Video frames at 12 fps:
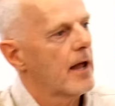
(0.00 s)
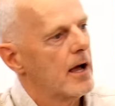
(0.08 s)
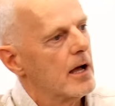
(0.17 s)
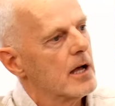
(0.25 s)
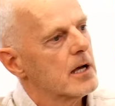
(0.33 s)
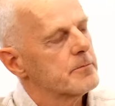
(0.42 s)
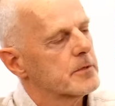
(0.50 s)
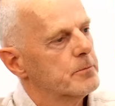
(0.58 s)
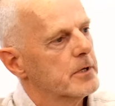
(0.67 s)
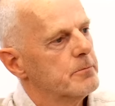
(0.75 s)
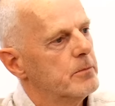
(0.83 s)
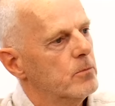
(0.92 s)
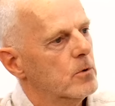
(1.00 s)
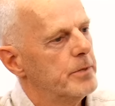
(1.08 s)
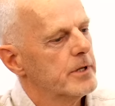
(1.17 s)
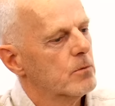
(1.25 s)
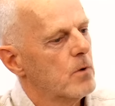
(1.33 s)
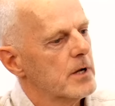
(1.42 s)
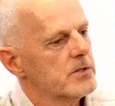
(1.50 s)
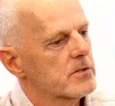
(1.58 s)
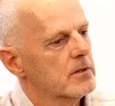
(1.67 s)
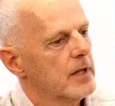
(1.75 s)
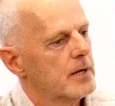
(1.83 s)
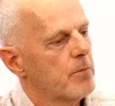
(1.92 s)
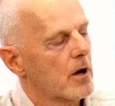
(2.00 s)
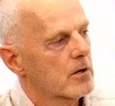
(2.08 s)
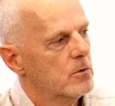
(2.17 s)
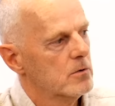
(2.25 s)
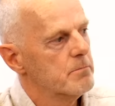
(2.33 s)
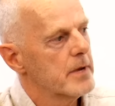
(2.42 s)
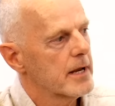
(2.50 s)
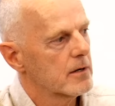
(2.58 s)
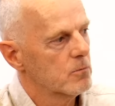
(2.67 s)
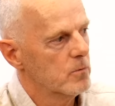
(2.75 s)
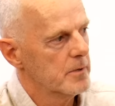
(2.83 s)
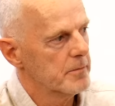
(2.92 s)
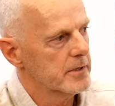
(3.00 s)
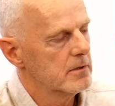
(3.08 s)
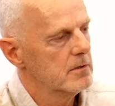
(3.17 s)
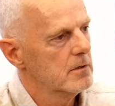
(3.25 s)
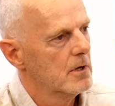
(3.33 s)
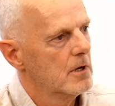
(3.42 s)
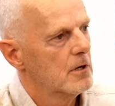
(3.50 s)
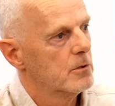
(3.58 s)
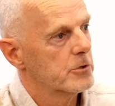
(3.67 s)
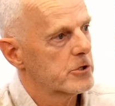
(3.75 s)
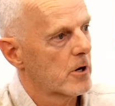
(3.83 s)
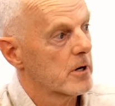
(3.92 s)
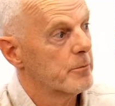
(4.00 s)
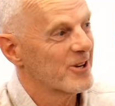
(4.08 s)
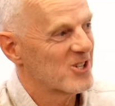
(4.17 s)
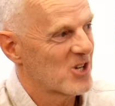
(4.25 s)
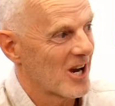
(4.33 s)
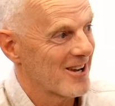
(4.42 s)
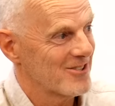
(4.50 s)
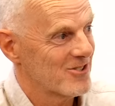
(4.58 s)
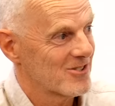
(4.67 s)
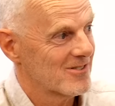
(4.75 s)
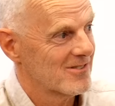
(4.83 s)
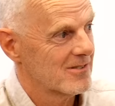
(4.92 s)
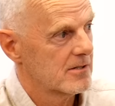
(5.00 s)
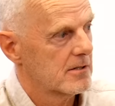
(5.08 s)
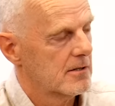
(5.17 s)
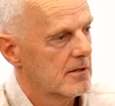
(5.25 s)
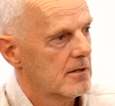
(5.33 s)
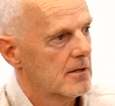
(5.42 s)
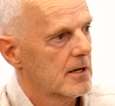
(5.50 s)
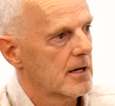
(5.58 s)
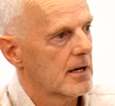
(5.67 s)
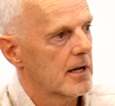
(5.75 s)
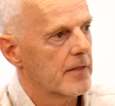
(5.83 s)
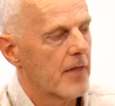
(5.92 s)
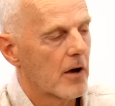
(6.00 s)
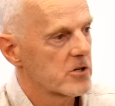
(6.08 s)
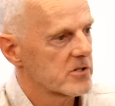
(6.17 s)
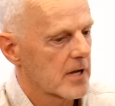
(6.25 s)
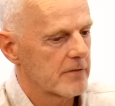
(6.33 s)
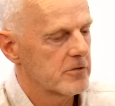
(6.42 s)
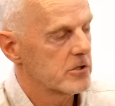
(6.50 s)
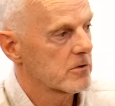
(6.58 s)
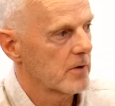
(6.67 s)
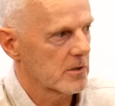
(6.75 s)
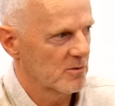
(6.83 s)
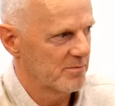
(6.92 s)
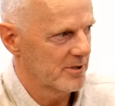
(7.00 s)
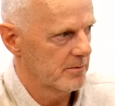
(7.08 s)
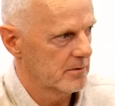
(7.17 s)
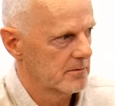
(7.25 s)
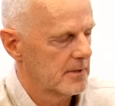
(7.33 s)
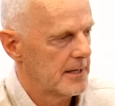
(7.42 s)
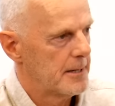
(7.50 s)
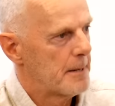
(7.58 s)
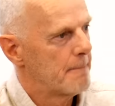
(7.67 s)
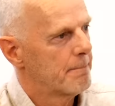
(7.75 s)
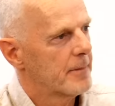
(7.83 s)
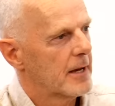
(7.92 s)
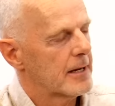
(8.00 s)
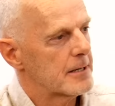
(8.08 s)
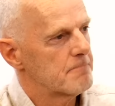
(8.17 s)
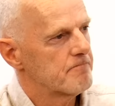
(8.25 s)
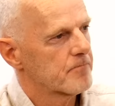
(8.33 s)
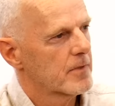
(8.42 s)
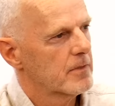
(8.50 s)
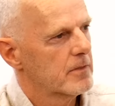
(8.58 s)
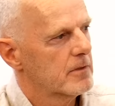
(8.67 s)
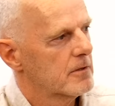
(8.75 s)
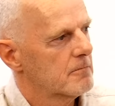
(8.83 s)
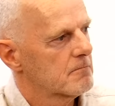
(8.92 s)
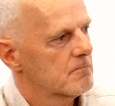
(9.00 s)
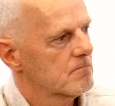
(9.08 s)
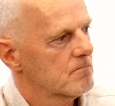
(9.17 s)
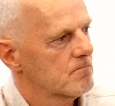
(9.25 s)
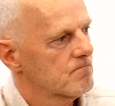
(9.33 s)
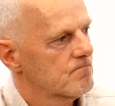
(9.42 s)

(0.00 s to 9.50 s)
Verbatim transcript: harmed will be the ones led by good men and women who are trying to bring change. Uh, and they'll just have disgruntled people. Because um, when you make